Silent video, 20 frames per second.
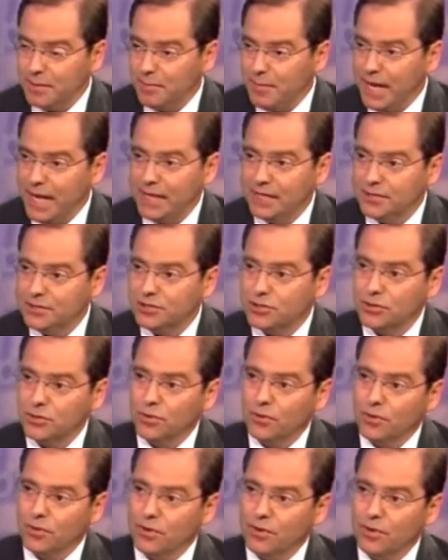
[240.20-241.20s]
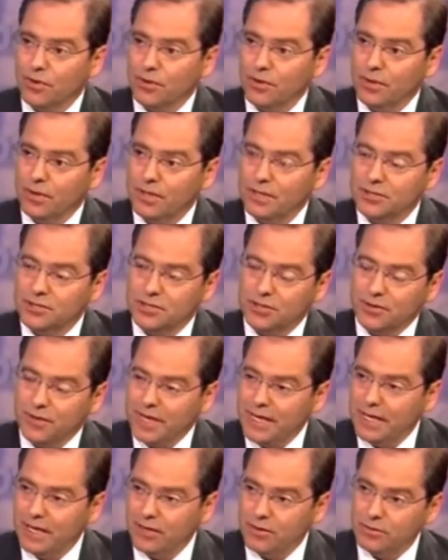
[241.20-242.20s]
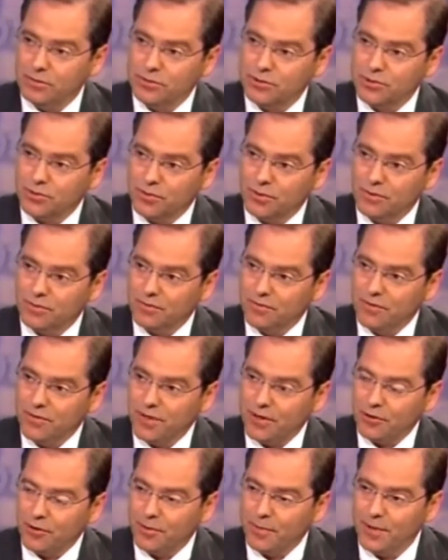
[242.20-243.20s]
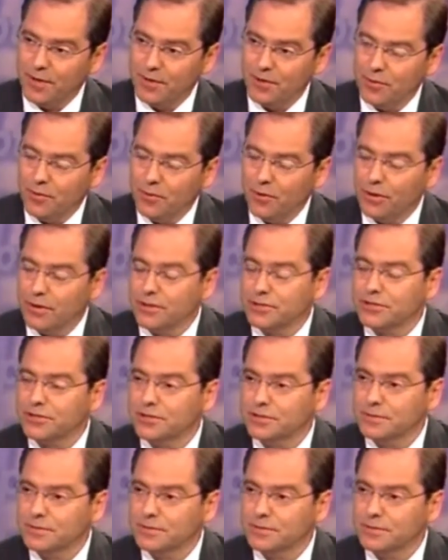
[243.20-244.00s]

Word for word: meds or is there any other sort of therapy that works?